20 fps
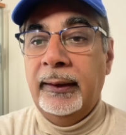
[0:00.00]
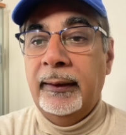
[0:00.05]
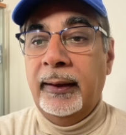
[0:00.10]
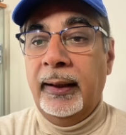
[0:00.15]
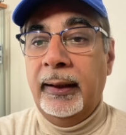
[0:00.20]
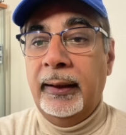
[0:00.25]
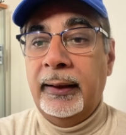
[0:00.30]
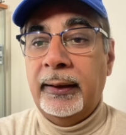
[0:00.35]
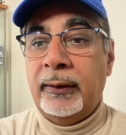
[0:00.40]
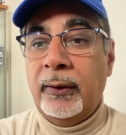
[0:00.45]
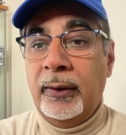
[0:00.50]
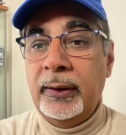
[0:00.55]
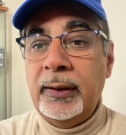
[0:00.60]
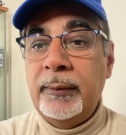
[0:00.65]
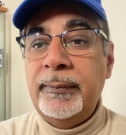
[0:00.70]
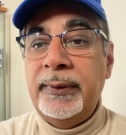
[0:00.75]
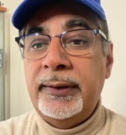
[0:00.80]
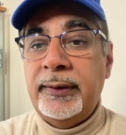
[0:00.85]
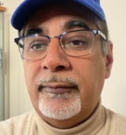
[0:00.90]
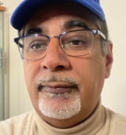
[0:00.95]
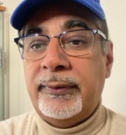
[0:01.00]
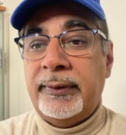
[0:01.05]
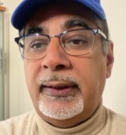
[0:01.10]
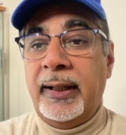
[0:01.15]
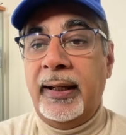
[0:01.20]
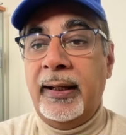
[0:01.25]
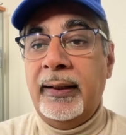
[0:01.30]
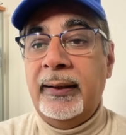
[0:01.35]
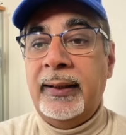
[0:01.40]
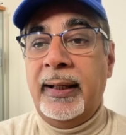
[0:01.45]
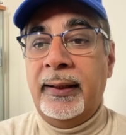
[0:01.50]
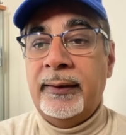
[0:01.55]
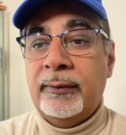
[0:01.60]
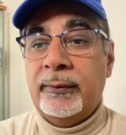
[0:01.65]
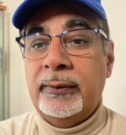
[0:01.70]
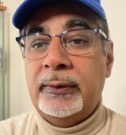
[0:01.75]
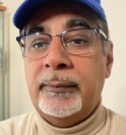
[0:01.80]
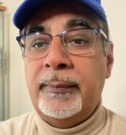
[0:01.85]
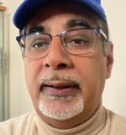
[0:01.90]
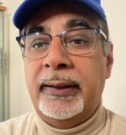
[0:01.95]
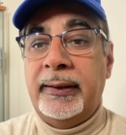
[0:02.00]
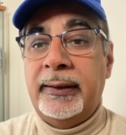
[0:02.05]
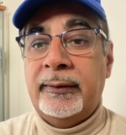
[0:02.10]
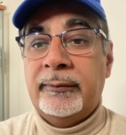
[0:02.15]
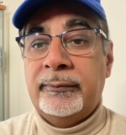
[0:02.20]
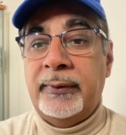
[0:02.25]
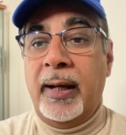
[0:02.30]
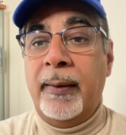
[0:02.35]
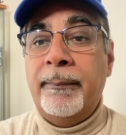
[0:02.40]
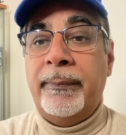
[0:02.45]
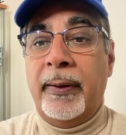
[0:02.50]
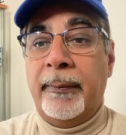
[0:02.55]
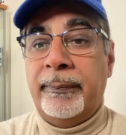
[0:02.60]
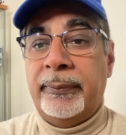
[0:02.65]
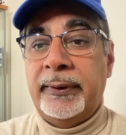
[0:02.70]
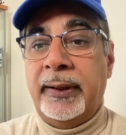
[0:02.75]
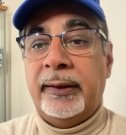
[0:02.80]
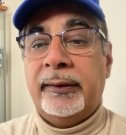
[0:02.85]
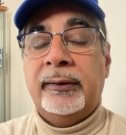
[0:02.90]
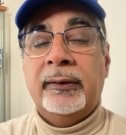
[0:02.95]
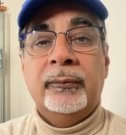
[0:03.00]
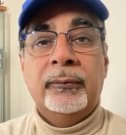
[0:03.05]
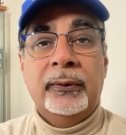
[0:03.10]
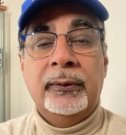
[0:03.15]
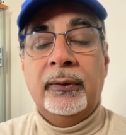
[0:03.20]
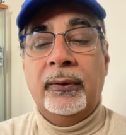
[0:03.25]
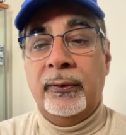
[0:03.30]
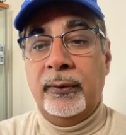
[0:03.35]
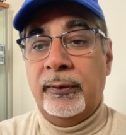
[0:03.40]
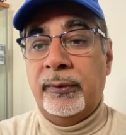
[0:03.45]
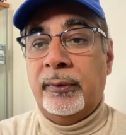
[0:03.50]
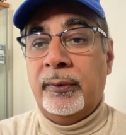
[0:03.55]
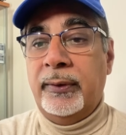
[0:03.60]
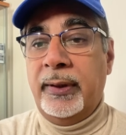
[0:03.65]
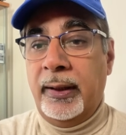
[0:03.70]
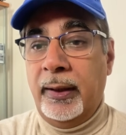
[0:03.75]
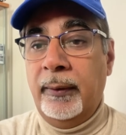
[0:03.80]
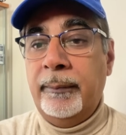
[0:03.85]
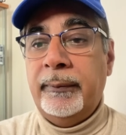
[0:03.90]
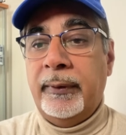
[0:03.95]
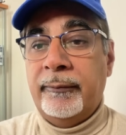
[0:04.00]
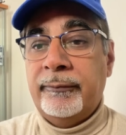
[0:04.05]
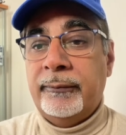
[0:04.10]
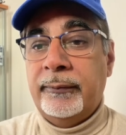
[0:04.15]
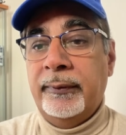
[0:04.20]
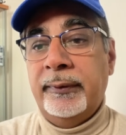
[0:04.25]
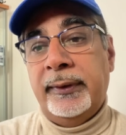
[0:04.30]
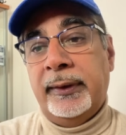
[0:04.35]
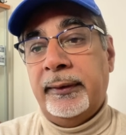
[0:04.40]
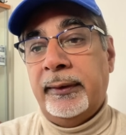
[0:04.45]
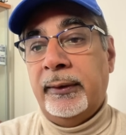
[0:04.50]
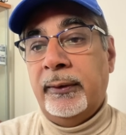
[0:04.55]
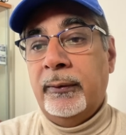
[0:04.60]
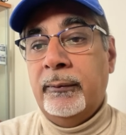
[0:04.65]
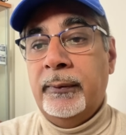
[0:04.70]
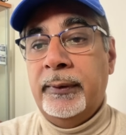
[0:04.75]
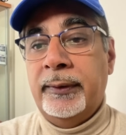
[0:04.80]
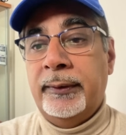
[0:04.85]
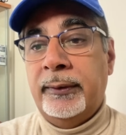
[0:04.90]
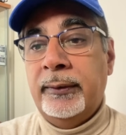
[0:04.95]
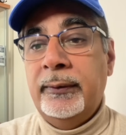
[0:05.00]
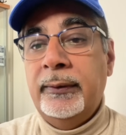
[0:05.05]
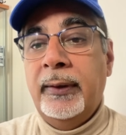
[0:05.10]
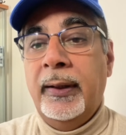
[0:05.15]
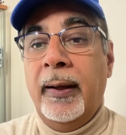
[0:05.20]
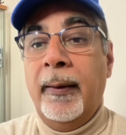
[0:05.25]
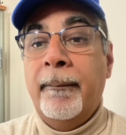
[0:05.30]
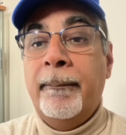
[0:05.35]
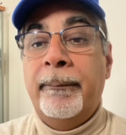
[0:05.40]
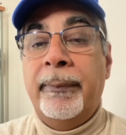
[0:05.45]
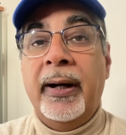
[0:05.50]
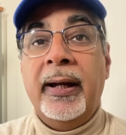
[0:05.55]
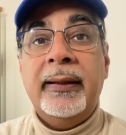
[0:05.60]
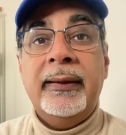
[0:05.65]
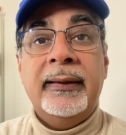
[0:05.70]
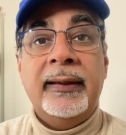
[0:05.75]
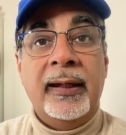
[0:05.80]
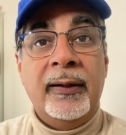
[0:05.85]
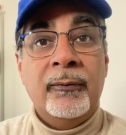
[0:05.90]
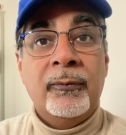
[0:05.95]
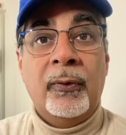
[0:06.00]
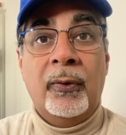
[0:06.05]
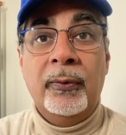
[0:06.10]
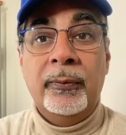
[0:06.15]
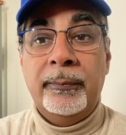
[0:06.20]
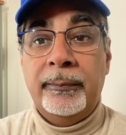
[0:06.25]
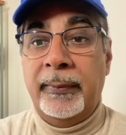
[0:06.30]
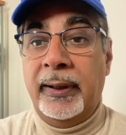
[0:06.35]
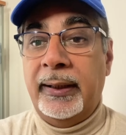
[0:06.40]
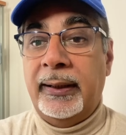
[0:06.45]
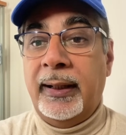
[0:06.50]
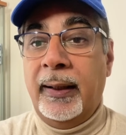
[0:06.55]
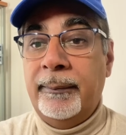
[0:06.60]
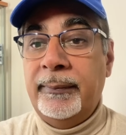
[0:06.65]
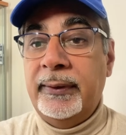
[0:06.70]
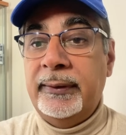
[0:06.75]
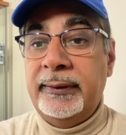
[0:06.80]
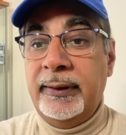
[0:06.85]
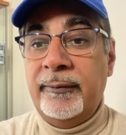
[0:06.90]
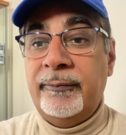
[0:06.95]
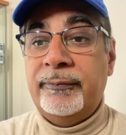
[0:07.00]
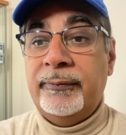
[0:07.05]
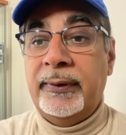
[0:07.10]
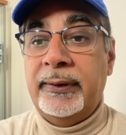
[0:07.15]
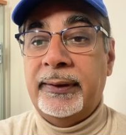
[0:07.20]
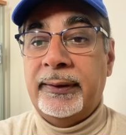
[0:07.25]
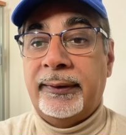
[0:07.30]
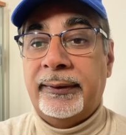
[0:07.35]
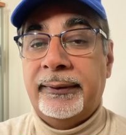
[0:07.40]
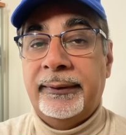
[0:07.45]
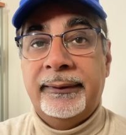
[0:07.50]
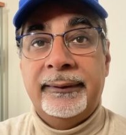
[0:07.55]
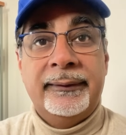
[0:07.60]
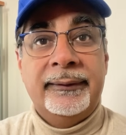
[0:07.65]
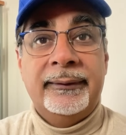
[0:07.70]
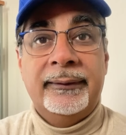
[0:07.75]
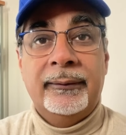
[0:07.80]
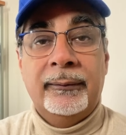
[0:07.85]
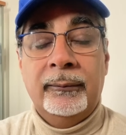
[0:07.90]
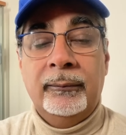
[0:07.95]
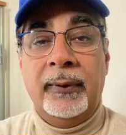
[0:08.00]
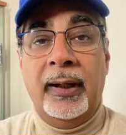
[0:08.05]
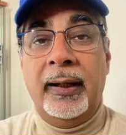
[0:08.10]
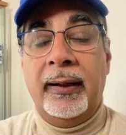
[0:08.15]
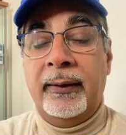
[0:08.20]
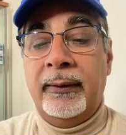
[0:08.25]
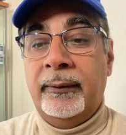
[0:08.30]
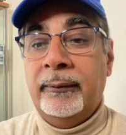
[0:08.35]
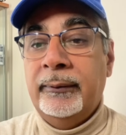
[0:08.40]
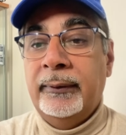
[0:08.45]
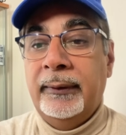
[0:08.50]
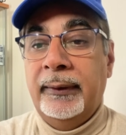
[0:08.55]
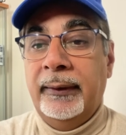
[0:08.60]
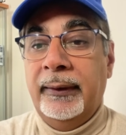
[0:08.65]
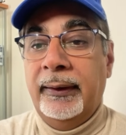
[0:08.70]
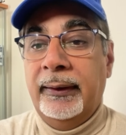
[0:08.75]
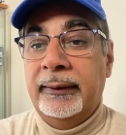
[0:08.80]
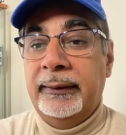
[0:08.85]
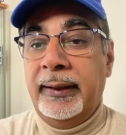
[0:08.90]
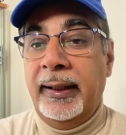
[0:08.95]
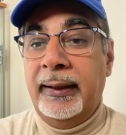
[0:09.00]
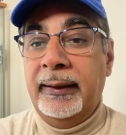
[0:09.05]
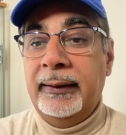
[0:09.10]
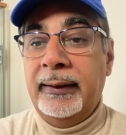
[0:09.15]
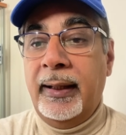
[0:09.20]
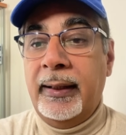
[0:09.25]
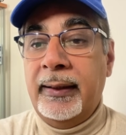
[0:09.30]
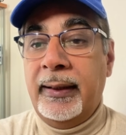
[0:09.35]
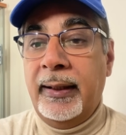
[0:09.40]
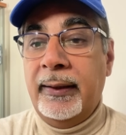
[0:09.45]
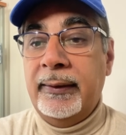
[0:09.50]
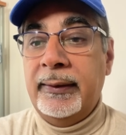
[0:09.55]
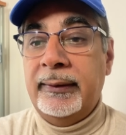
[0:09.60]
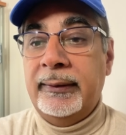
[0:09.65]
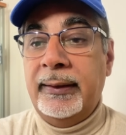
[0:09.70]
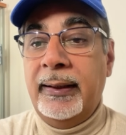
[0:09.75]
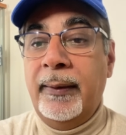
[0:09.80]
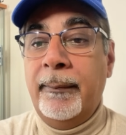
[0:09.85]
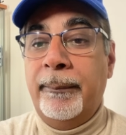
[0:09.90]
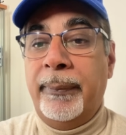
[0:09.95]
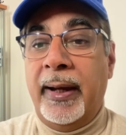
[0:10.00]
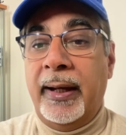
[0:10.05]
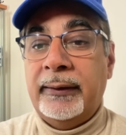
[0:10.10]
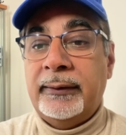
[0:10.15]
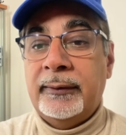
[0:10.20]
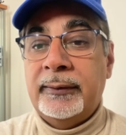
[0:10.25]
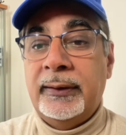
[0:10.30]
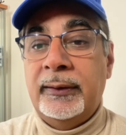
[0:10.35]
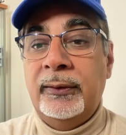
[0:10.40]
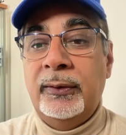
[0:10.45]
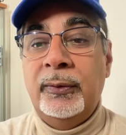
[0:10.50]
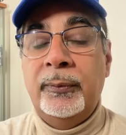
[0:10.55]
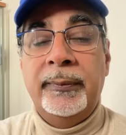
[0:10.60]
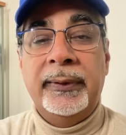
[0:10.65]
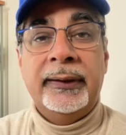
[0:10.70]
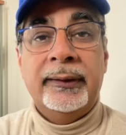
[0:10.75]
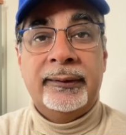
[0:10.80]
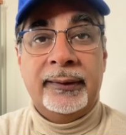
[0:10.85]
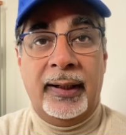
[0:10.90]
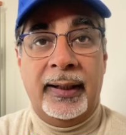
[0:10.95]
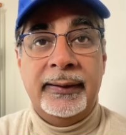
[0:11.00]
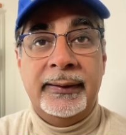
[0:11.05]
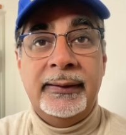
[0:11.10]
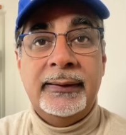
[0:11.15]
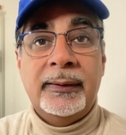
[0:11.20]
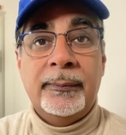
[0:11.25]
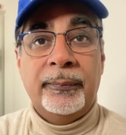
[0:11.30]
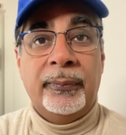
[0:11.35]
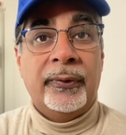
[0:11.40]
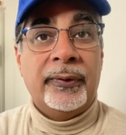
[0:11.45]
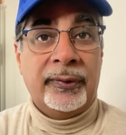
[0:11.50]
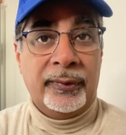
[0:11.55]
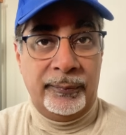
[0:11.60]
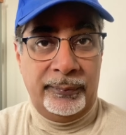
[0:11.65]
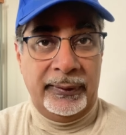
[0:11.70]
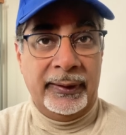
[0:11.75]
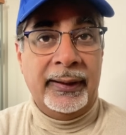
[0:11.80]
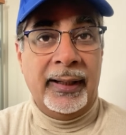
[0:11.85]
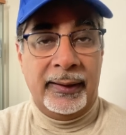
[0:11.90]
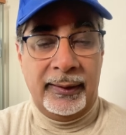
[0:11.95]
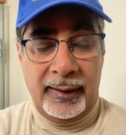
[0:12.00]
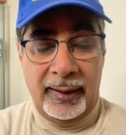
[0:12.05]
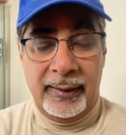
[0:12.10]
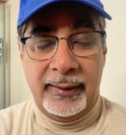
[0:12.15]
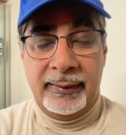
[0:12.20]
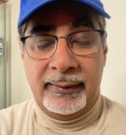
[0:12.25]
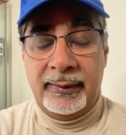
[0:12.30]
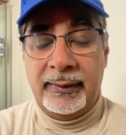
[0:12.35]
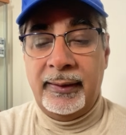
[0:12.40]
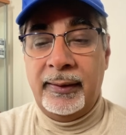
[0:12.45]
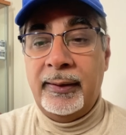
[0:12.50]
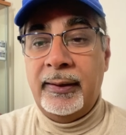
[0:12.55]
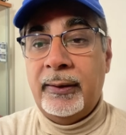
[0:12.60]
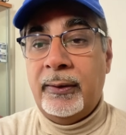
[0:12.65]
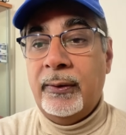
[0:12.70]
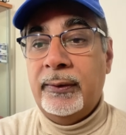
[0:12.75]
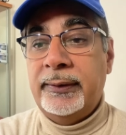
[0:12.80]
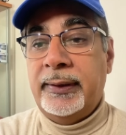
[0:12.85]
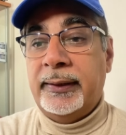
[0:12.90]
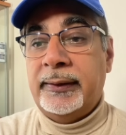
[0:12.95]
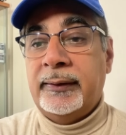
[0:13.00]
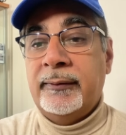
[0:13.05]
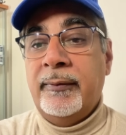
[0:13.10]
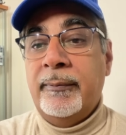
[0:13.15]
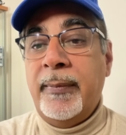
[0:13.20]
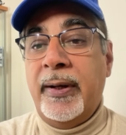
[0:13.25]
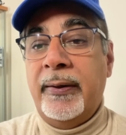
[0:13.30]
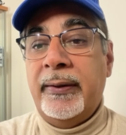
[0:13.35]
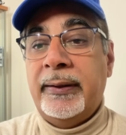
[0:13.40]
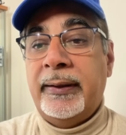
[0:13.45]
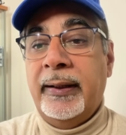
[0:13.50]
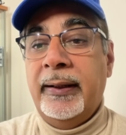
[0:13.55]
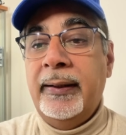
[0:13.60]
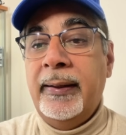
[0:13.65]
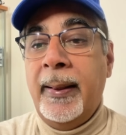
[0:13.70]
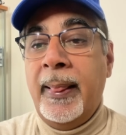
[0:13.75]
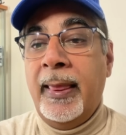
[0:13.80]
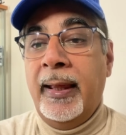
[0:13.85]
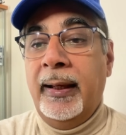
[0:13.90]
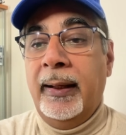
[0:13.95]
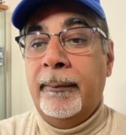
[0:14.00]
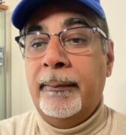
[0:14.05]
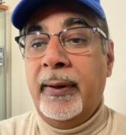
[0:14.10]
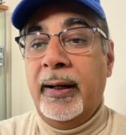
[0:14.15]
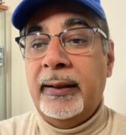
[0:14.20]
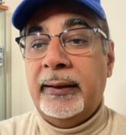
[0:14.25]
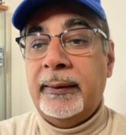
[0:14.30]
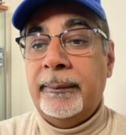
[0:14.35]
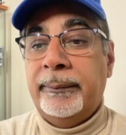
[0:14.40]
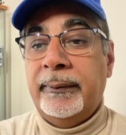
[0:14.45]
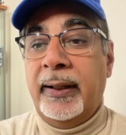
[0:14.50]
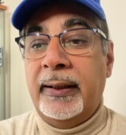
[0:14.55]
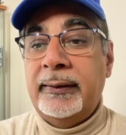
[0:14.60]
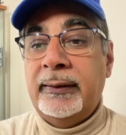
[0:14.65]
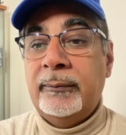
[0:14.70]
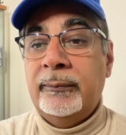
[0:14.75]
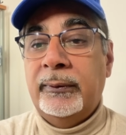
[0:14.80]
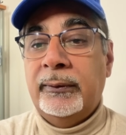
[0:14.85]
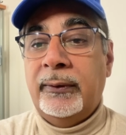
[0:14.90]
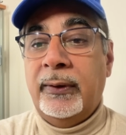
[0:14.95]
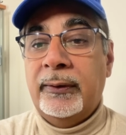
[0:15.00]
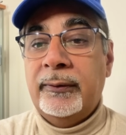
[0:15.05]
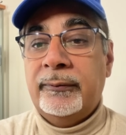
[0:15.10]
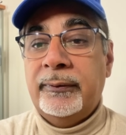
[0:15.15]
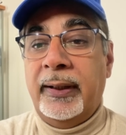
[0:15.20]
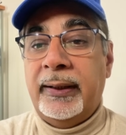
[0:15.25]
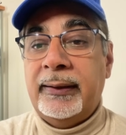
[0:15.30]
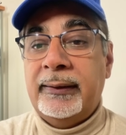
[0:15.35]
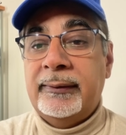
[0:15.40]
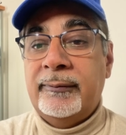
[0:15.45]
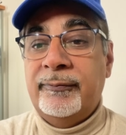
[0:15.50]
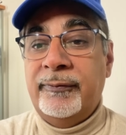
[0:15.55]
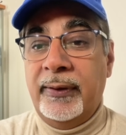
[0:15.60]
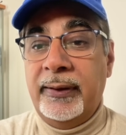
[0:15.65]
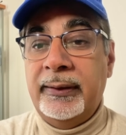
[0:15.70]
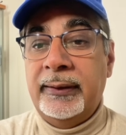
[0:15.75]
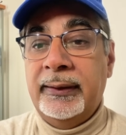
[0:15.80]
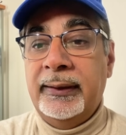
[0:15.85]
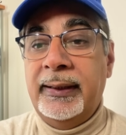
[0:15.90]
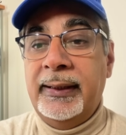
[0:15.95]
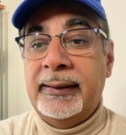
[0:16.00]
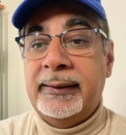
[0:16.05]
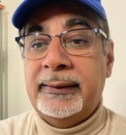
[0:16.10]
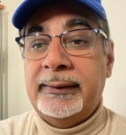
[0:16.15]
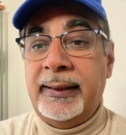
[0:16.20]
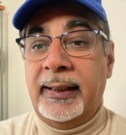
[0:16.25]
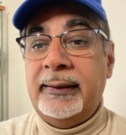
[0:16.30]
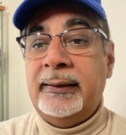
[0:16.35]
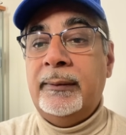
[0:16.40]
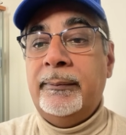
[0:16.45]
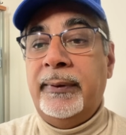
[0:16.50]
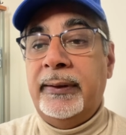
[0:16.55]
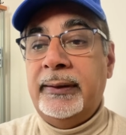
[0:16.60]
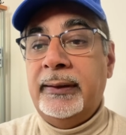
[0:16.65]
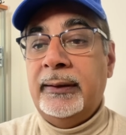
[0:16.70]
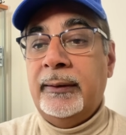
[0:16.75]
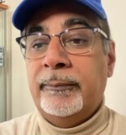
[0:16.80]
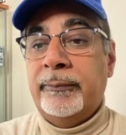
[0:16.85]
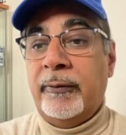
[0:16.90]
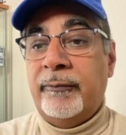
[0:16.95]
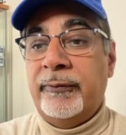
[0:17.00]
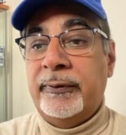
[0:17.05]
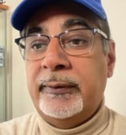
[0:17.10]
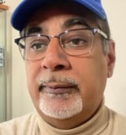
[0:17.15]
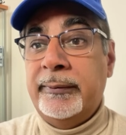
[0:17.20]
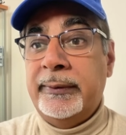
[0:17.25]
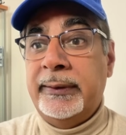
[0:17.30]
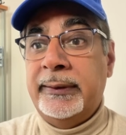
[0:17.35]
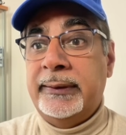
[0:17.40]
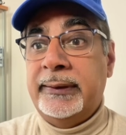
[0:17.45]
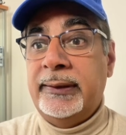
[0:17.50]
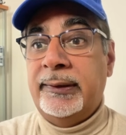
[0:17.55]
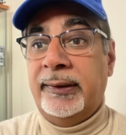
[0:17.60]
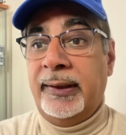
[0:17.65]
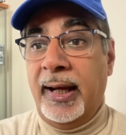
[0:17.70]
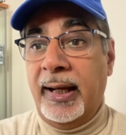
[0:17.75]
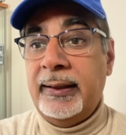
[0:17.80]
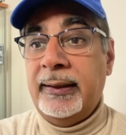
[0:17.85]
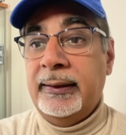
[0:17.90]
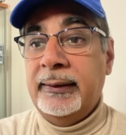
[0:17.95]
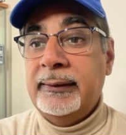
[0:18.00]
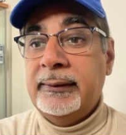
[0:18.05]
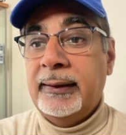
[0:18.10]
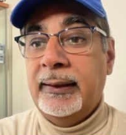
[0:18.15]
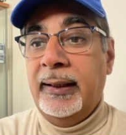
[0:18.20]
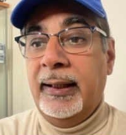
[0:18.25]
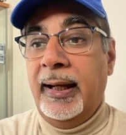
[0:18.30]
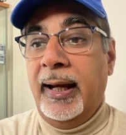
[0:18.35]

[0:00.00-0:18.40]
Economies of scale as automakers ramp up production will also help, of course, as they always do, but they won't make up the difference. Wow. Then there is the impact of the looming Chinese imports. So again, this is in the context of America. Market prices will contract further, exacerbating the profitability challenge.